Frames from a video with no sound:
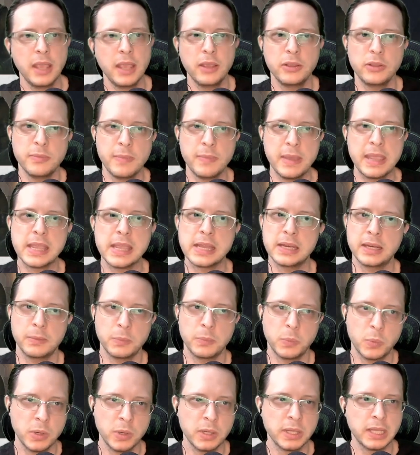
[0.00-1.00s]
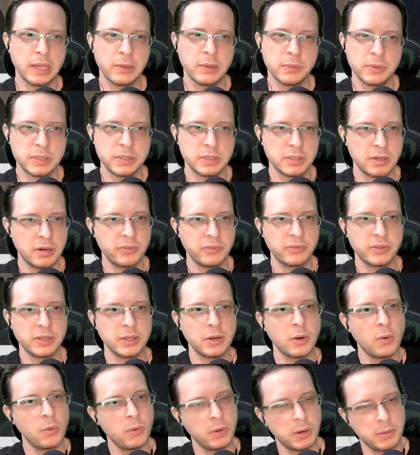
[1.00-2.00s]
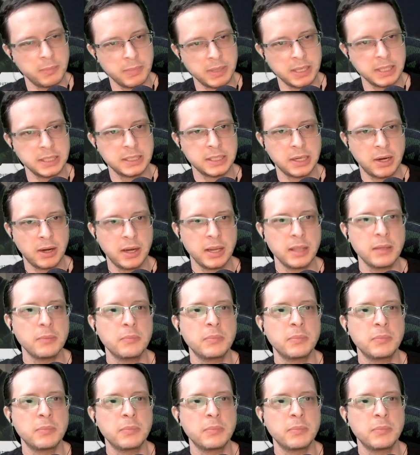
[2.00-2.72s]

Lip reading: You may end up working with Starfleet or a military,